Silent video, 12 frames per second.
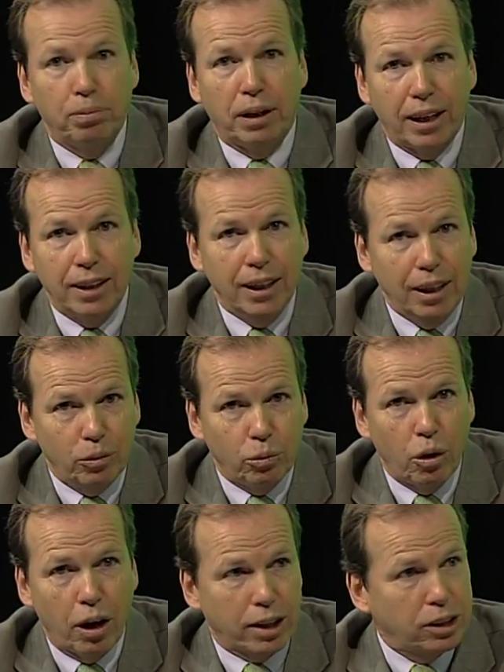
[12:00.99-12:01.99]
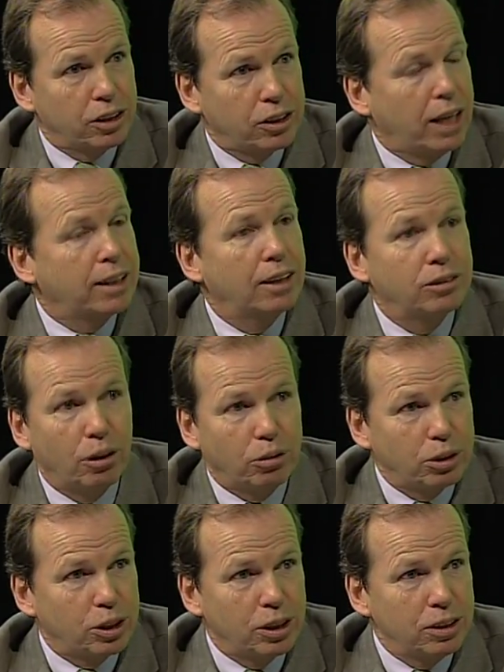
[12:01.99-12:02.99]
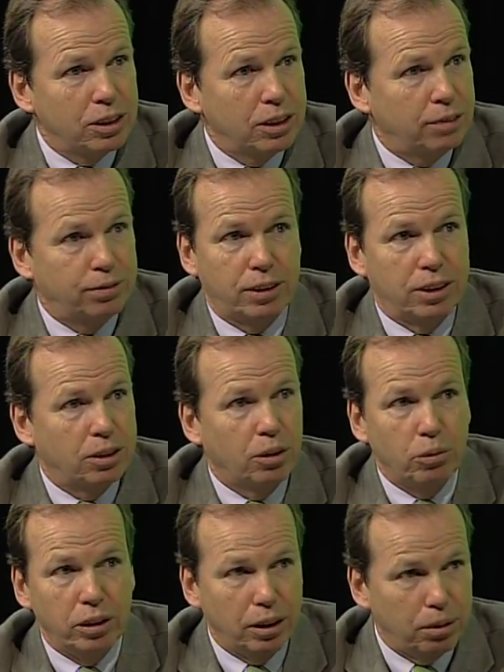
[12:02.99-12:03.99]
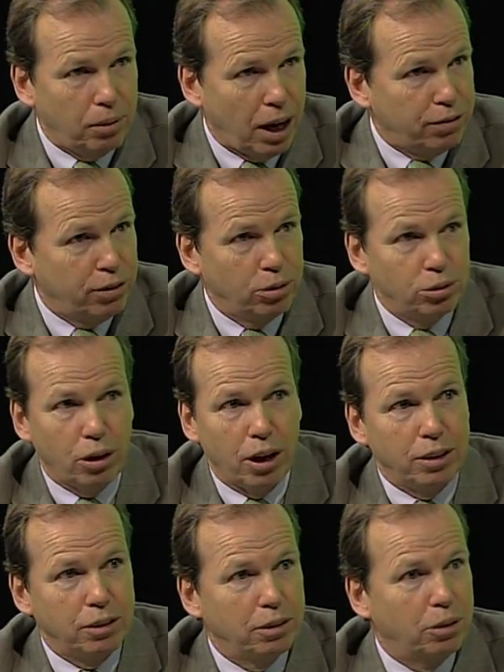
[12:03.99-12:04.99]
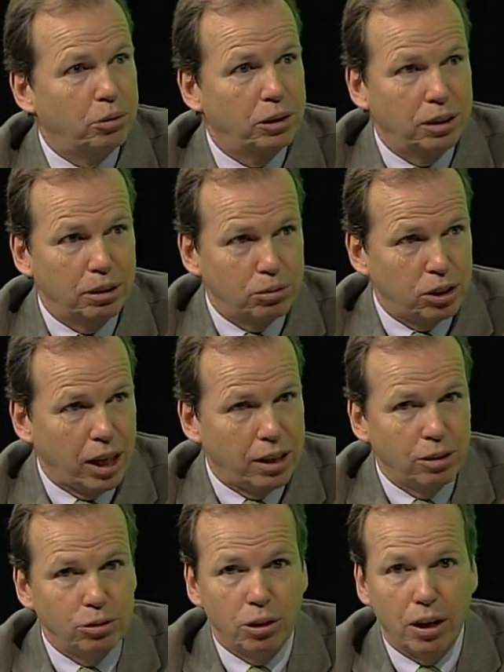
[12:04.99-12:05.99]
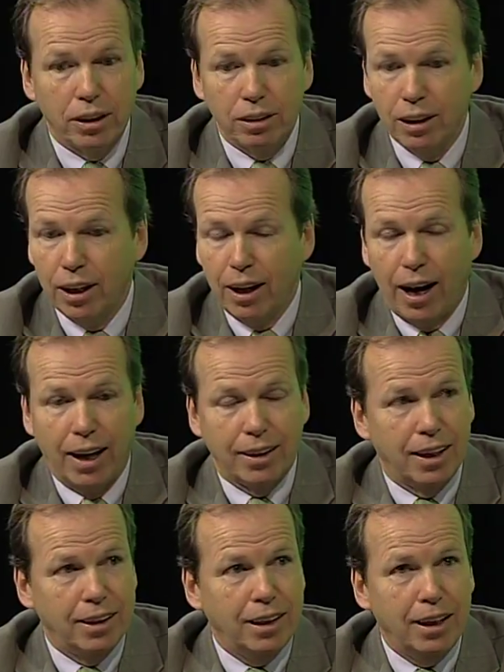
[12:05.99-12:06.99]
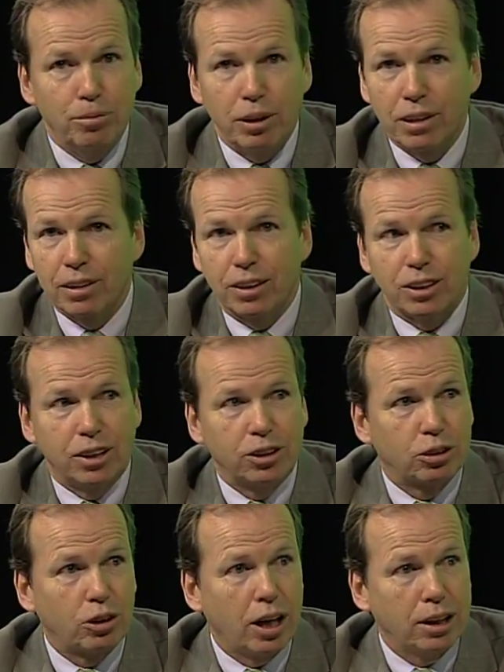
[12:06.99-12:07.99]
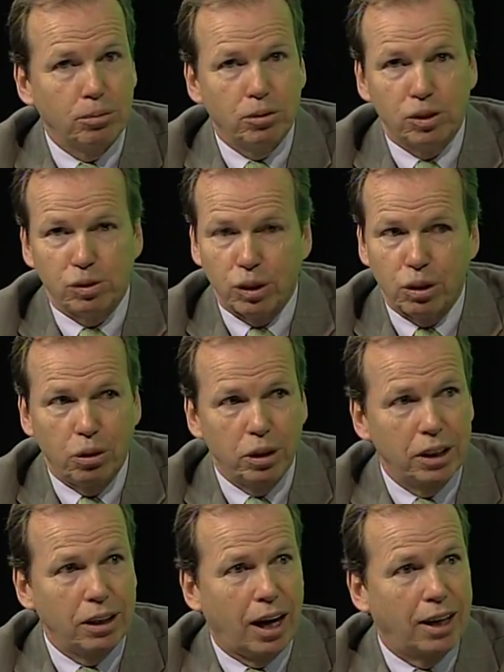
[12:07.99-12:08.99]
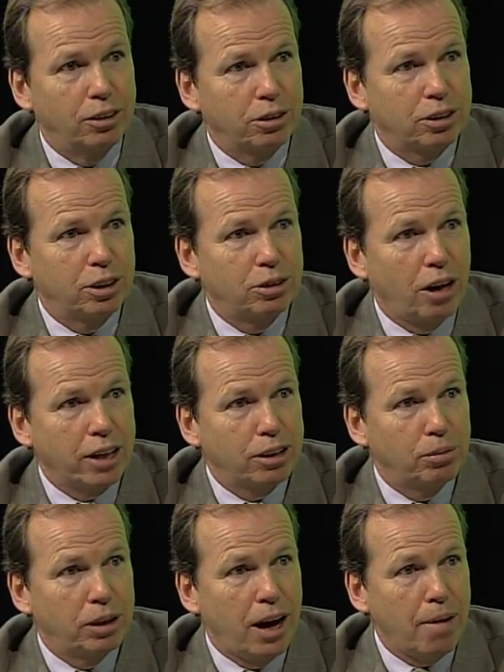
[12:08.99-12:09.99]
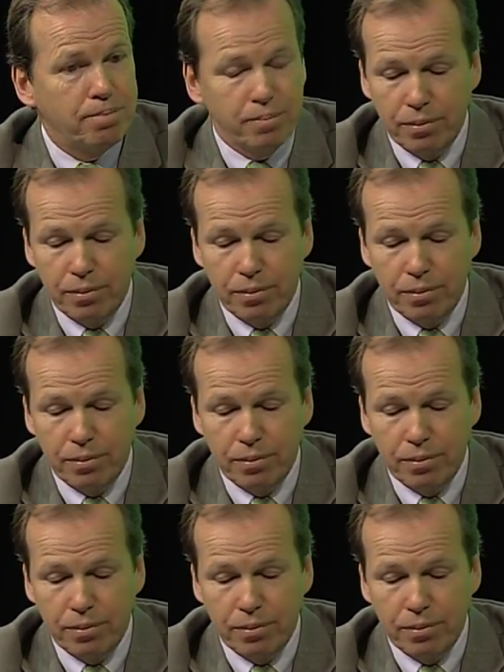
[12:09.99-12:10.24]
but it works because I get notices if there's a William F. O'Donnell or William J. O'Donnell. I get an email that says a document was recorded. I look the document up,